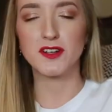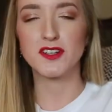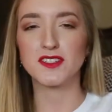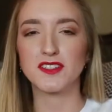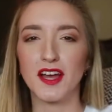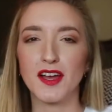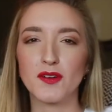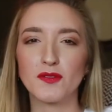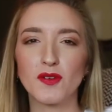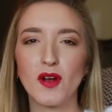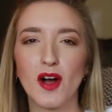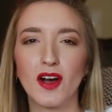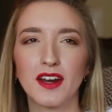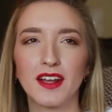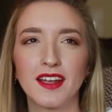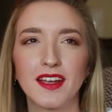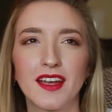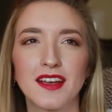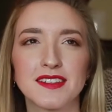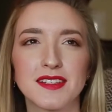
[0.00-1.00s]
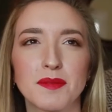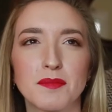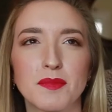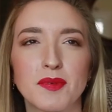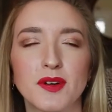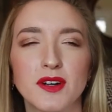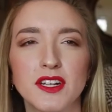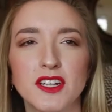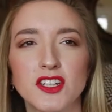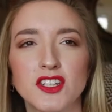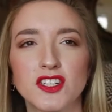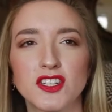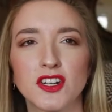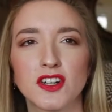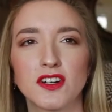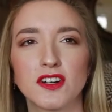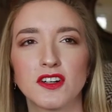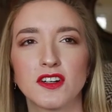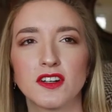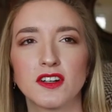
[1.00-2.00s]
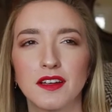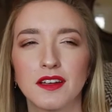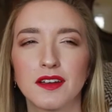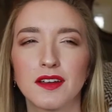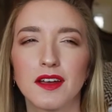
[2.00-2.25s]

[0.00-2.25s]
which is ironic because I'm pretty sure,